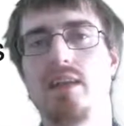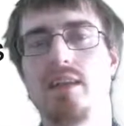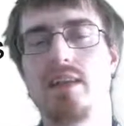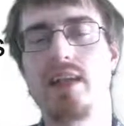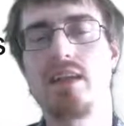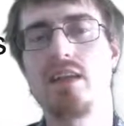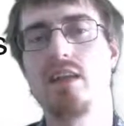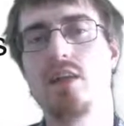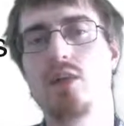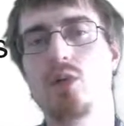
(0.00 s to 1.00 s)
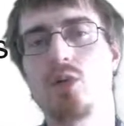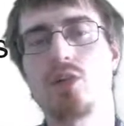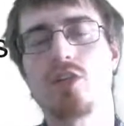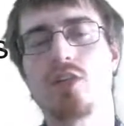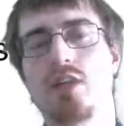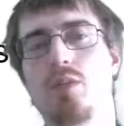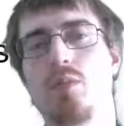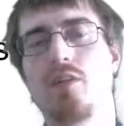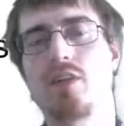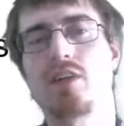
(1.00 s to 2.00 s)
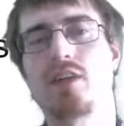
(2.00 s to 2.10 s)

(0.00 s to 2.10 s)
then you also need to be very